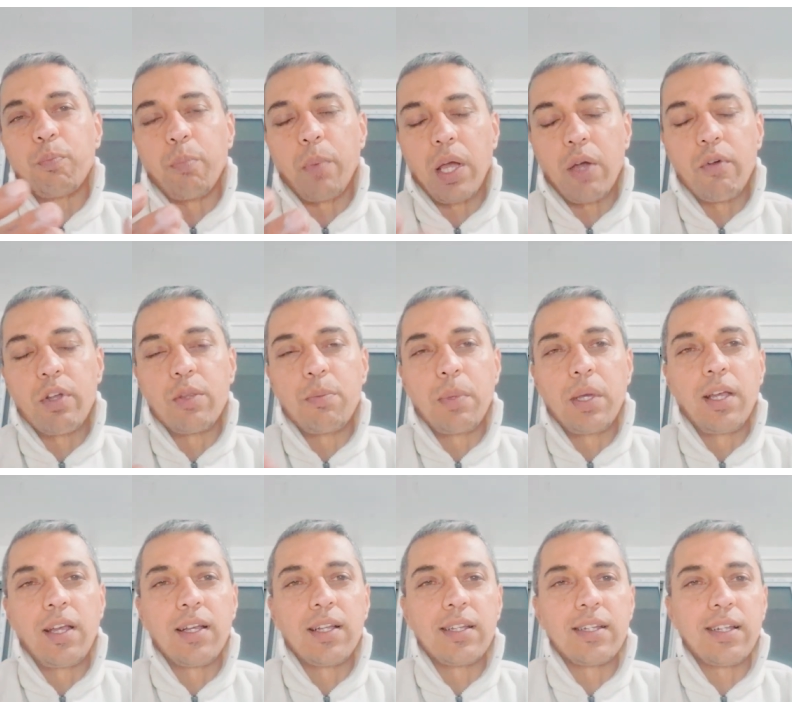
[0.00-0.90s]
bear with me
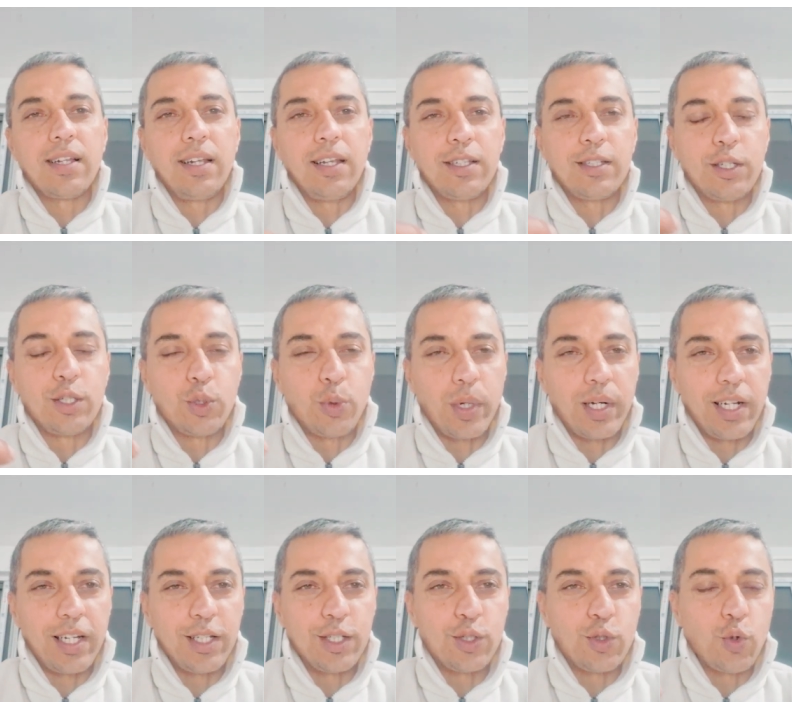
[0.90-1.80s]
listen to
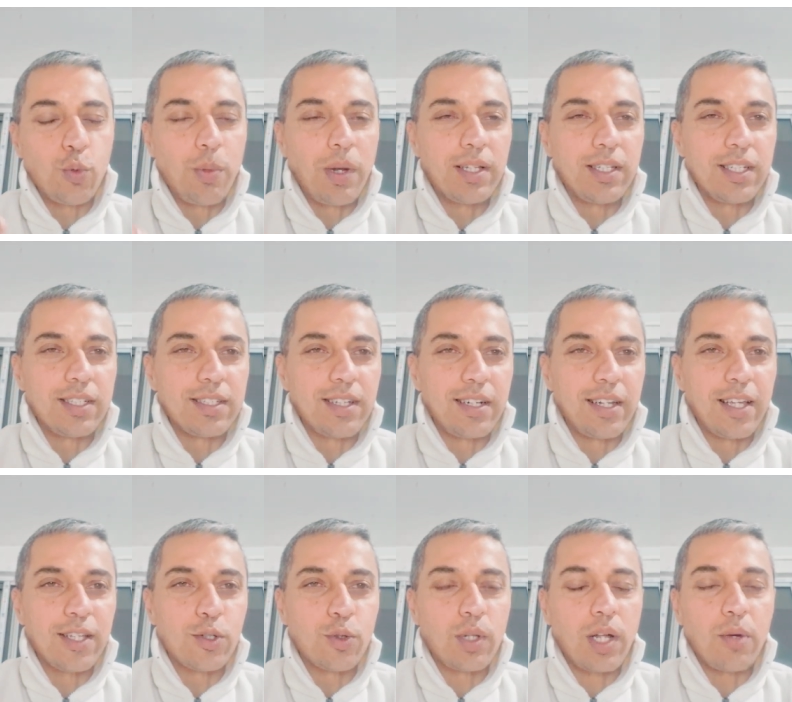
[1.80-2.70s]
at least two blessings a
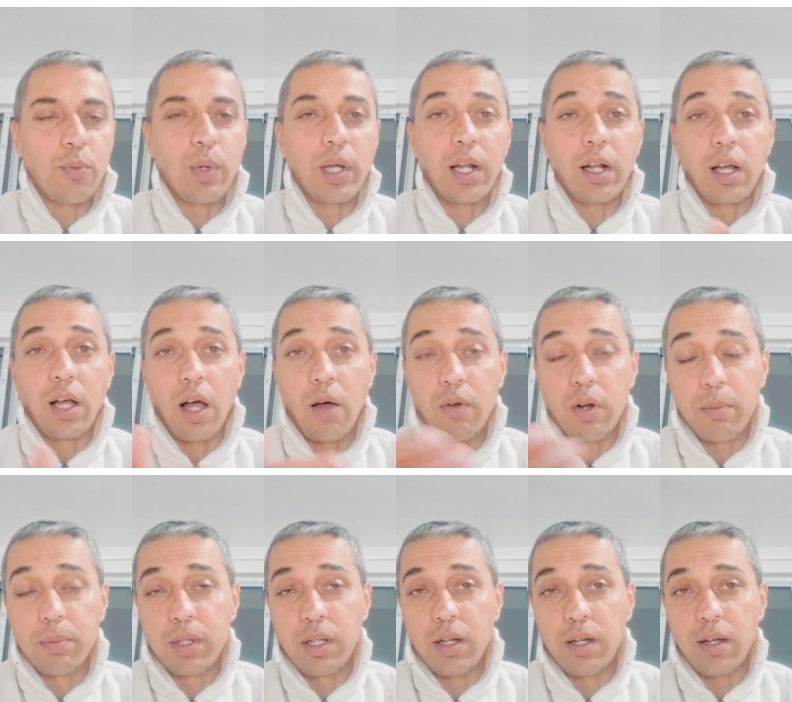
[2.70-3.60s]
day so that we can cover
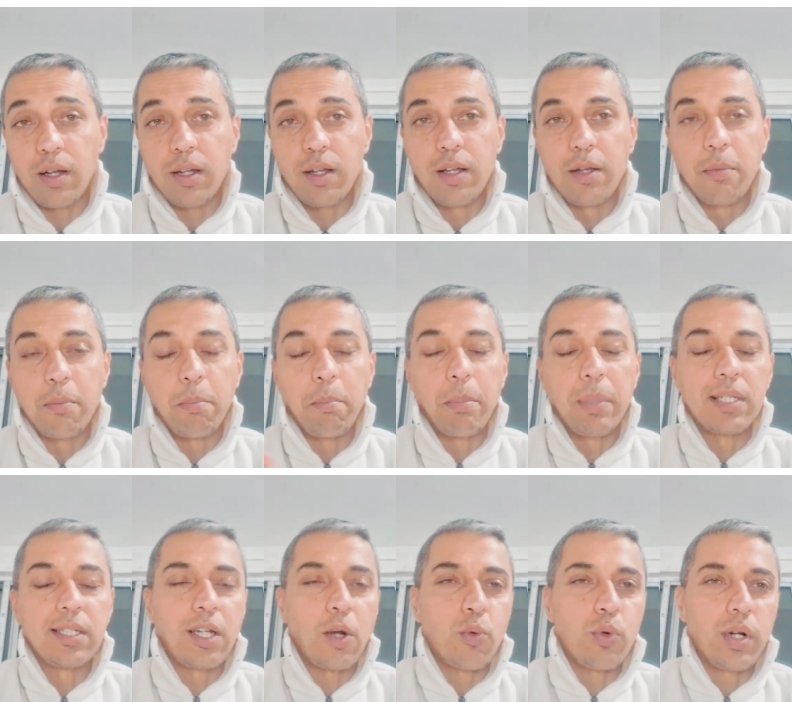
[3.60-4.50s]
up the
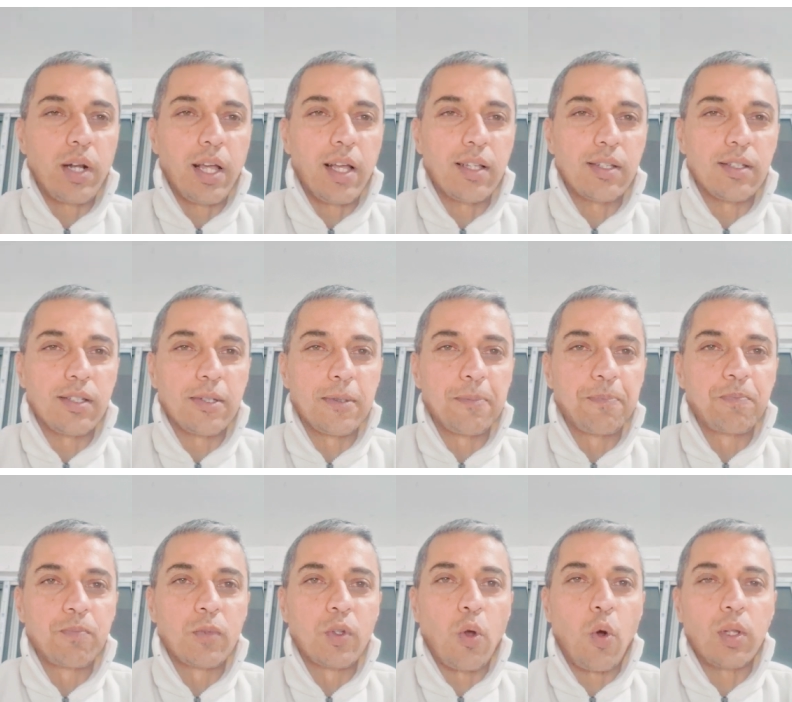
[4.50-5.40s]
missed out days
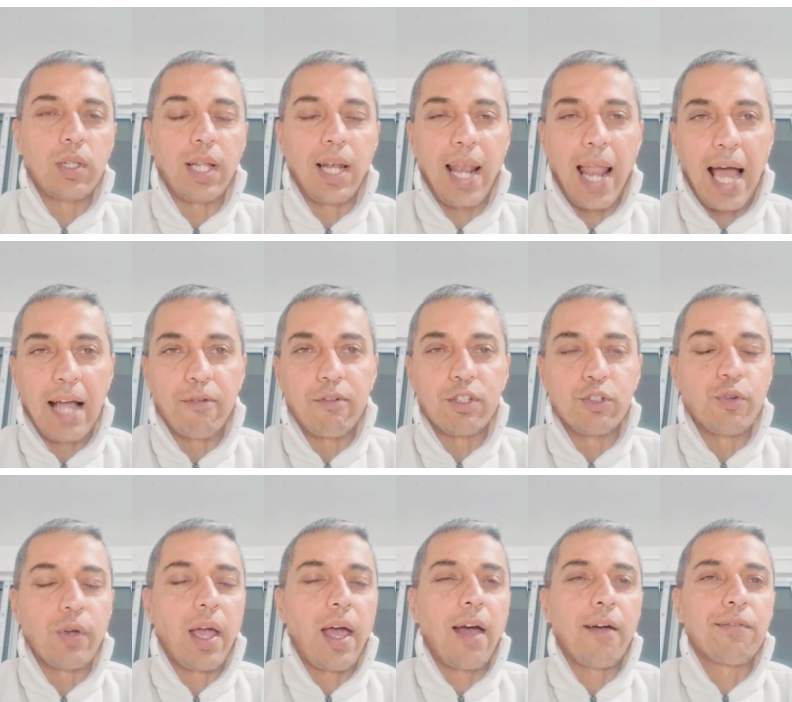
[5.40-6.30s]
or the lag which
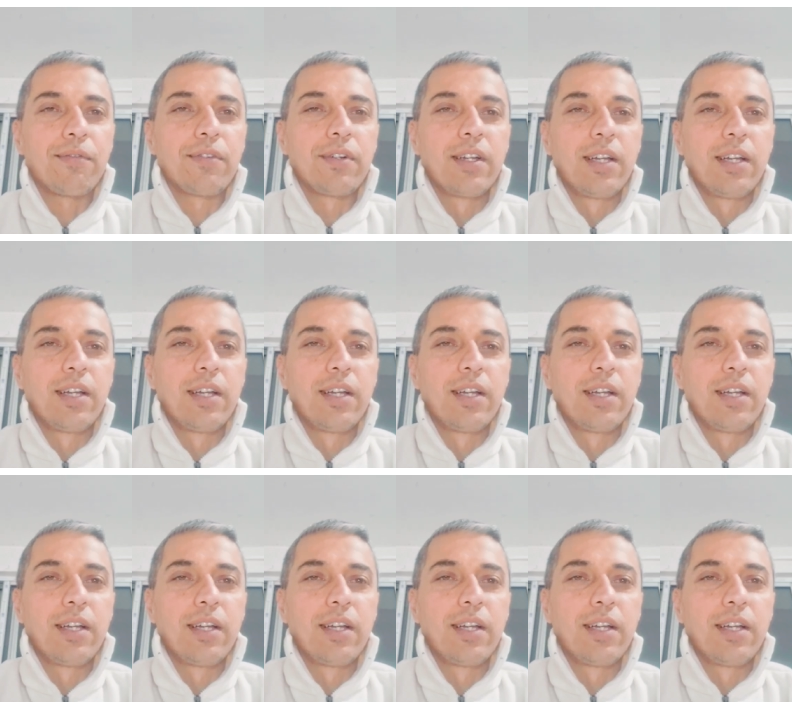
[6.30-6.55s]
we have